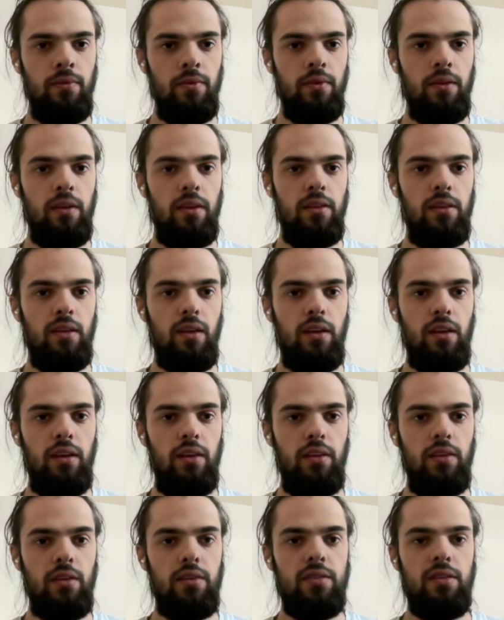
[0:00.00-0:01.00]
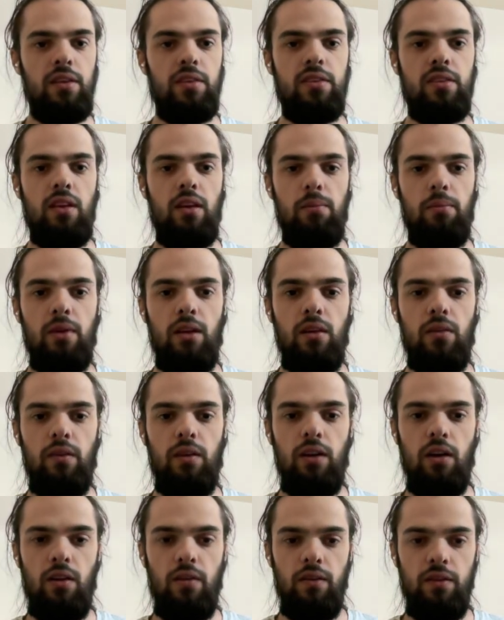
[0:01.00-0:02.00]
In the index.html we
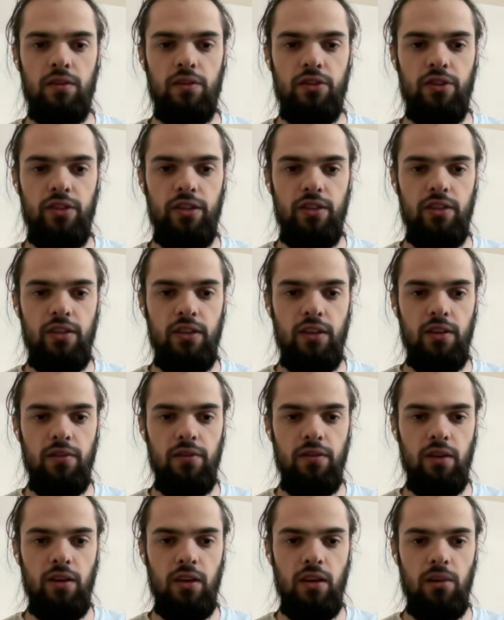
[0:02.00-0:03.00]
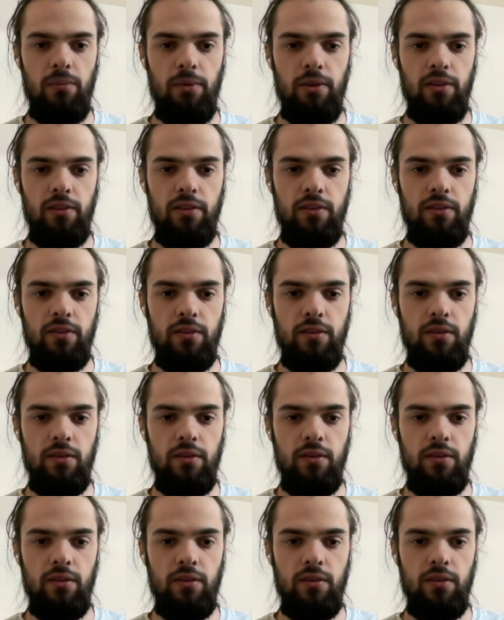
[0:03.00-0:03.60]
have three div elements,